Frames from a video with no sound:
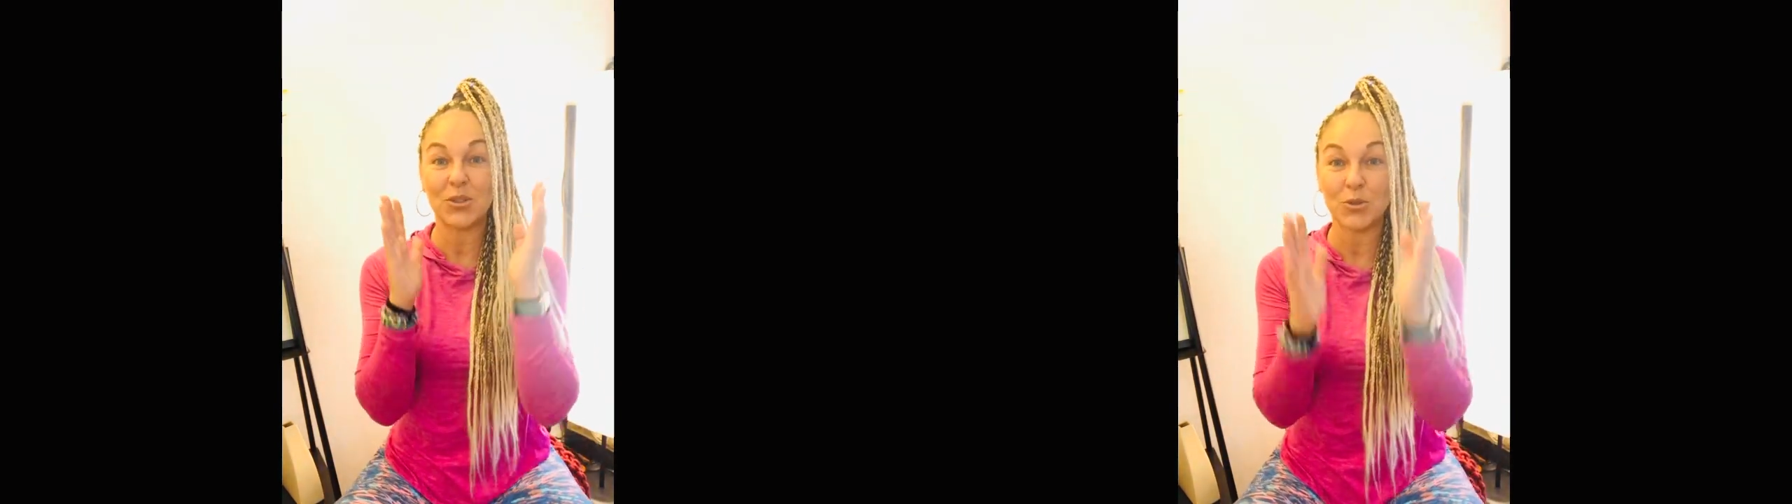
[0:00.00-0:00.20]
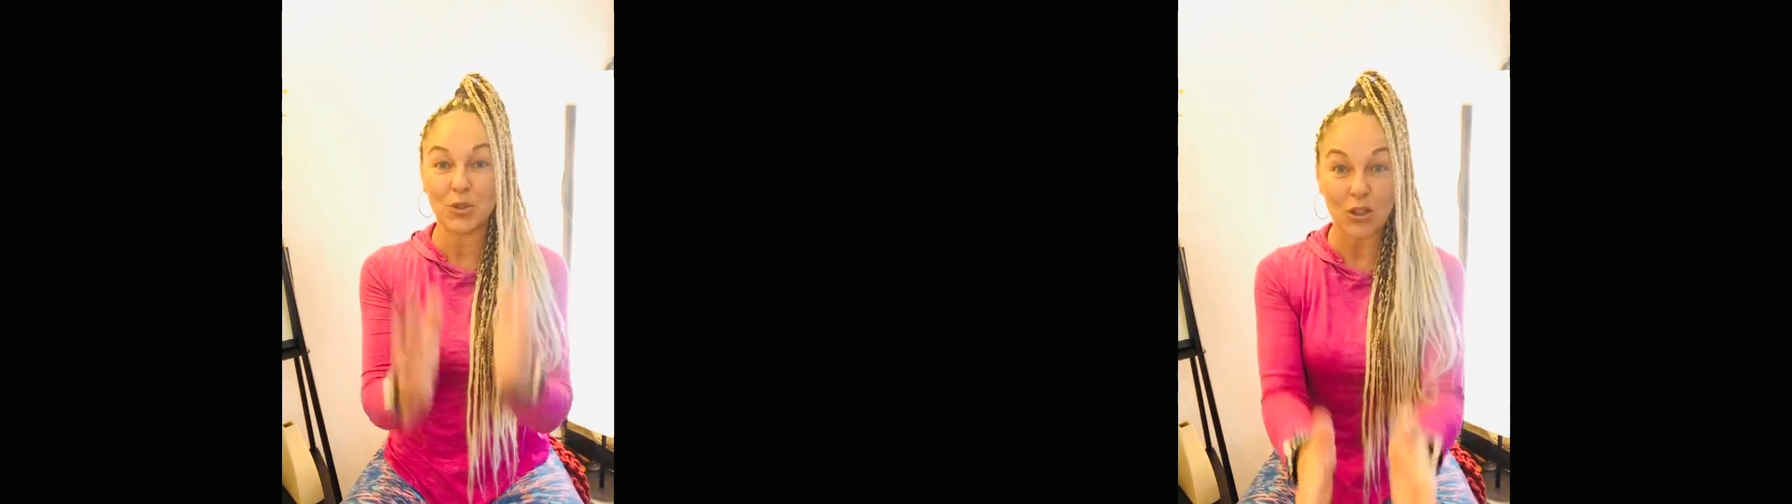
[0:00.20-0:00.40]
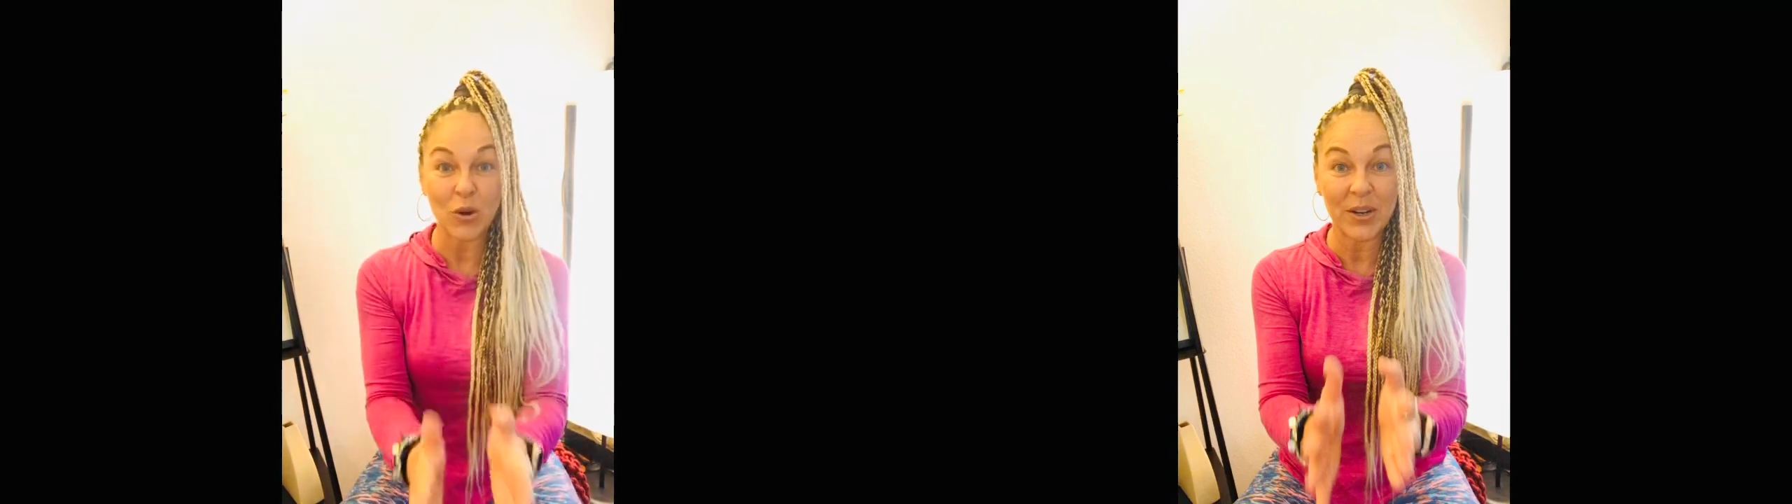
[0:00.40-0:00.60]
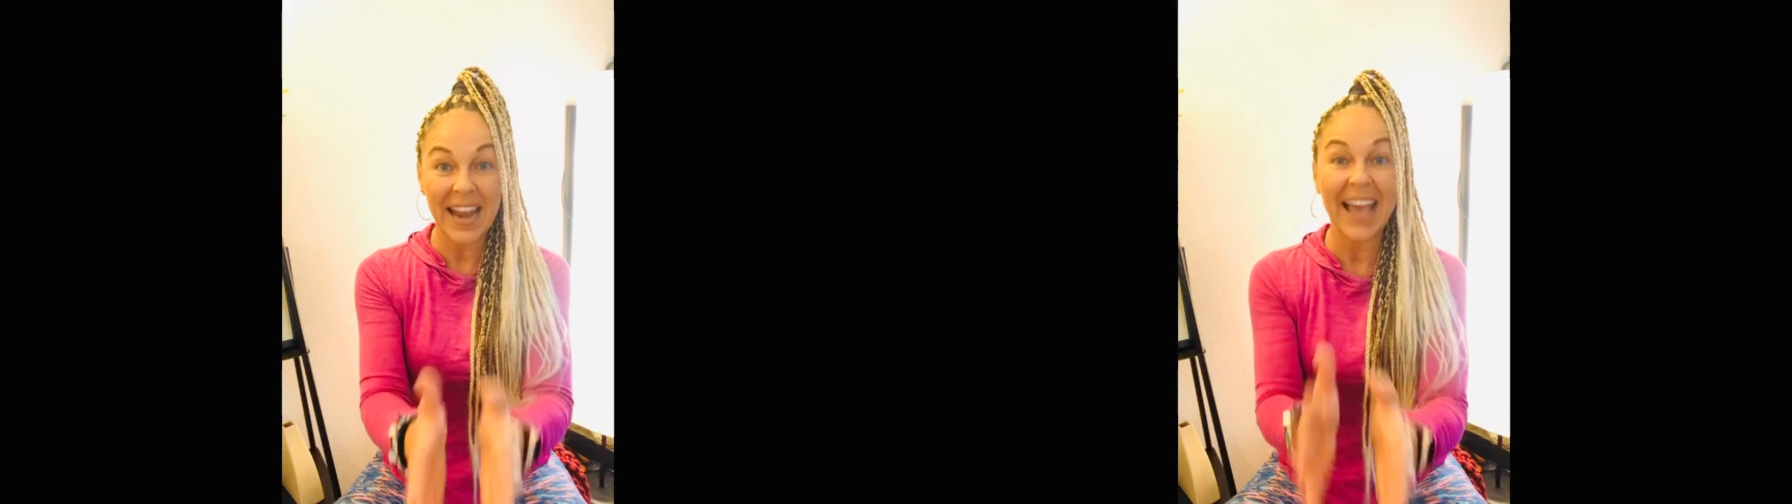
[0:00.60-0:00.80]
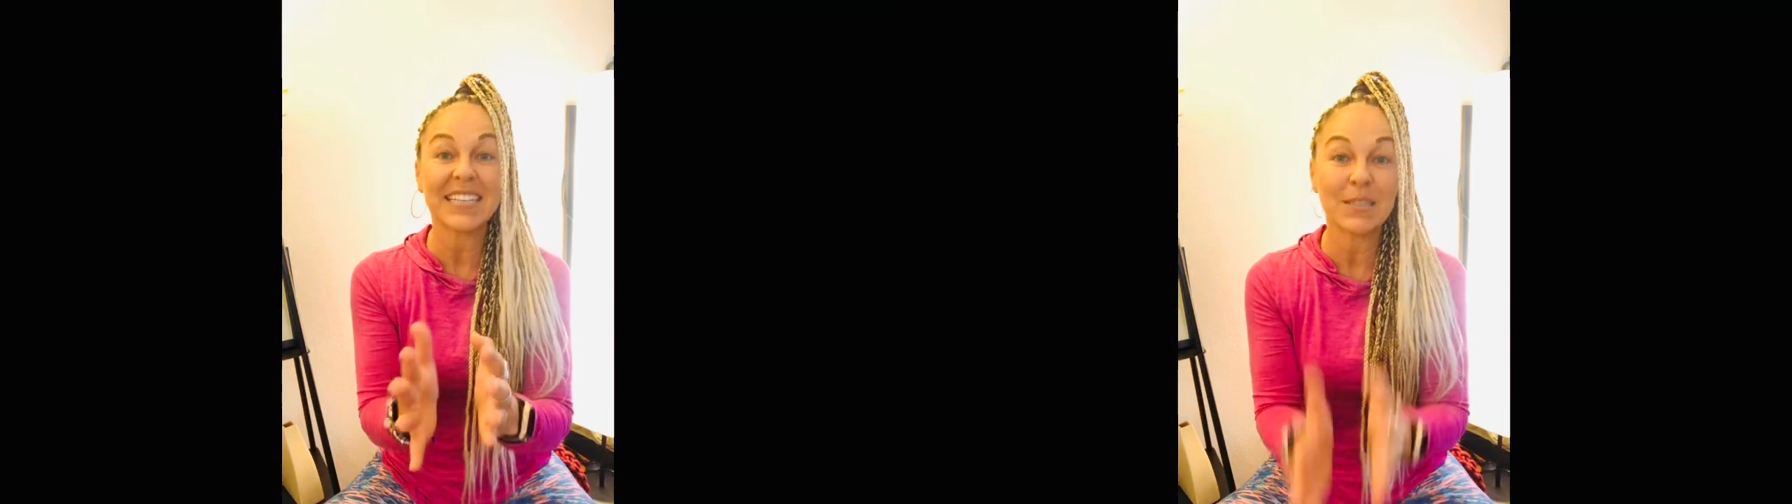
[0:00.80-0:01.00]
So
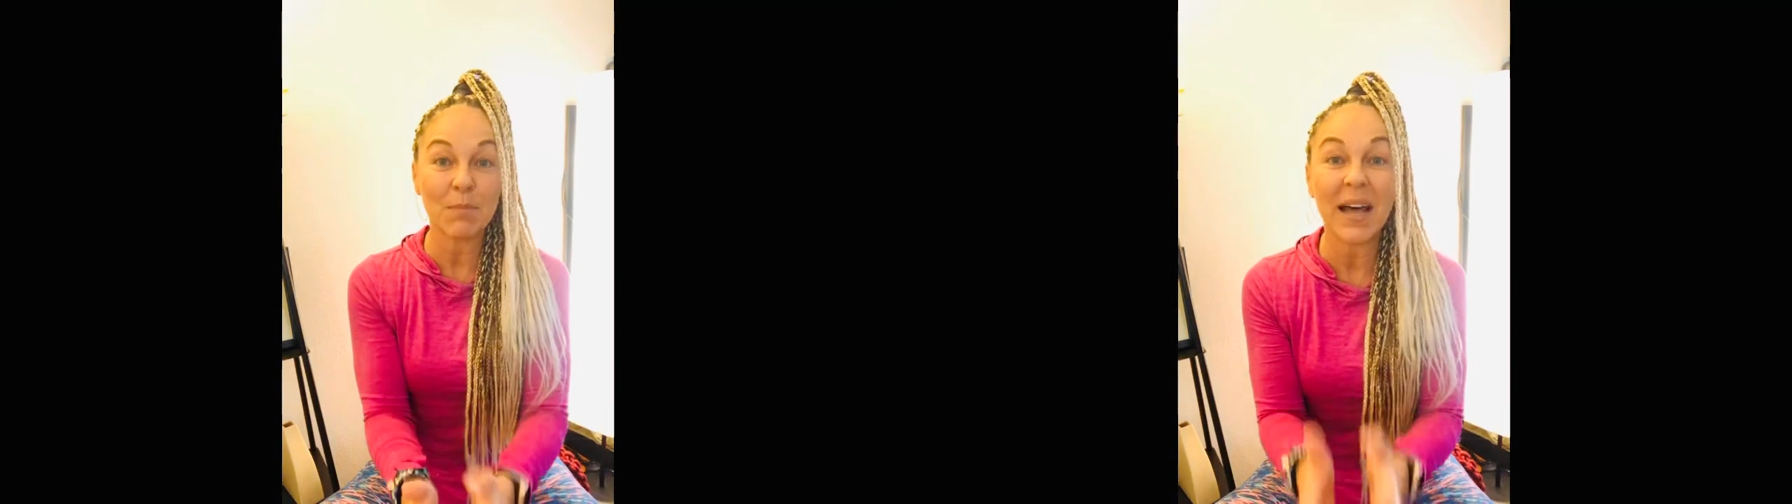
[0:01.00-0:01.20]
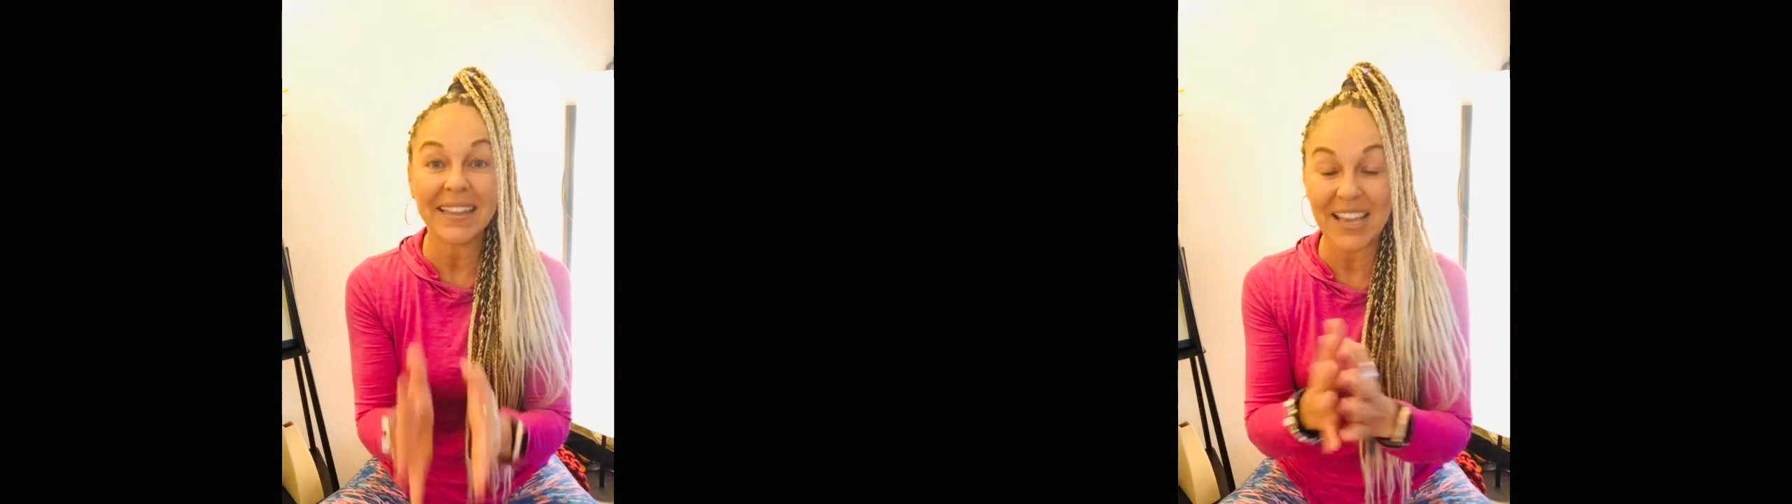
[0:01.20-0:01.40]
next Monday,